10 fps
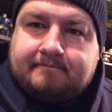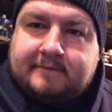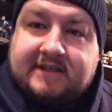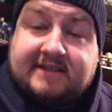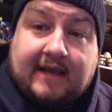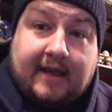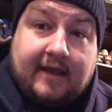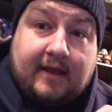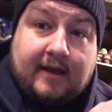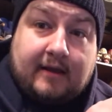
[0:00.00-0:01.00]
just
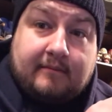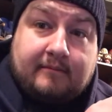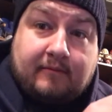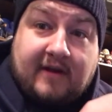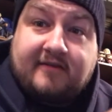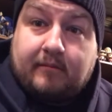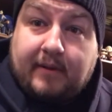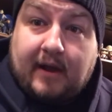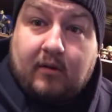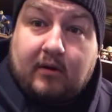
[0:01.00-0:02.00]
say rest in
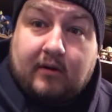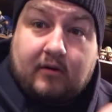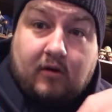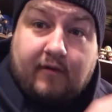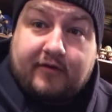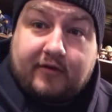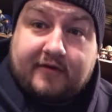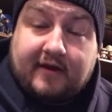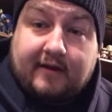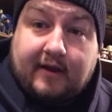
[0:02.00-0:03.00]
power, Officer
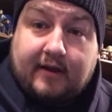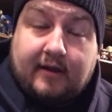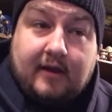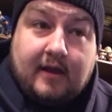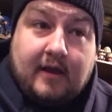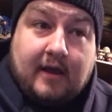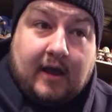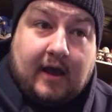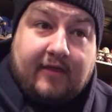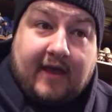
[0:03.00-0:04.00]
Sicknick.
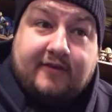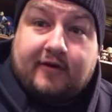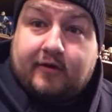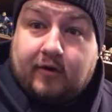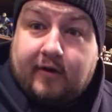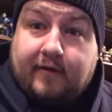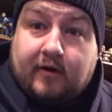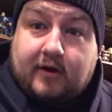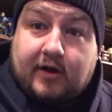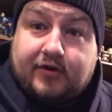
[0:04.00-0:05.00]
Thanks for your duty for
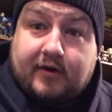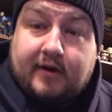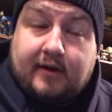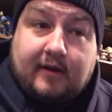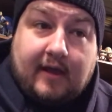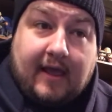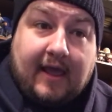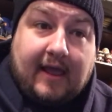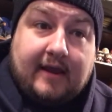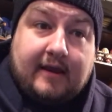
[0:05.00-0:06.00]
your country
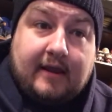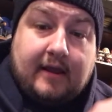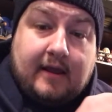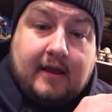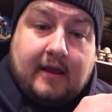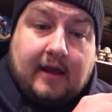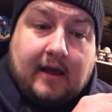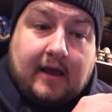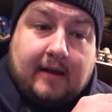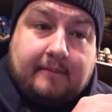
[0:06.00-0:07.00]
and
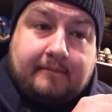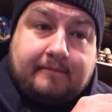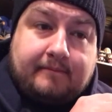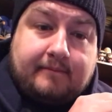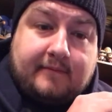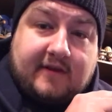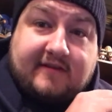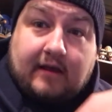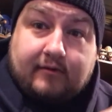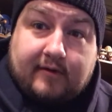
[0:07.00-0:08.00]
the
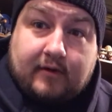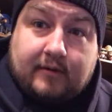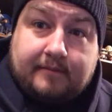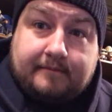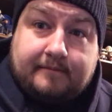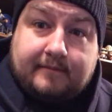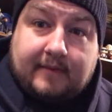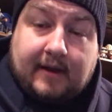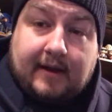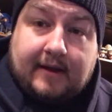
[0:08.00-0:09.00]
South River.
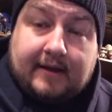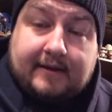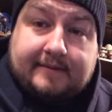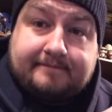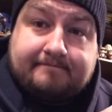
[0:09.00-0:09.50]
It's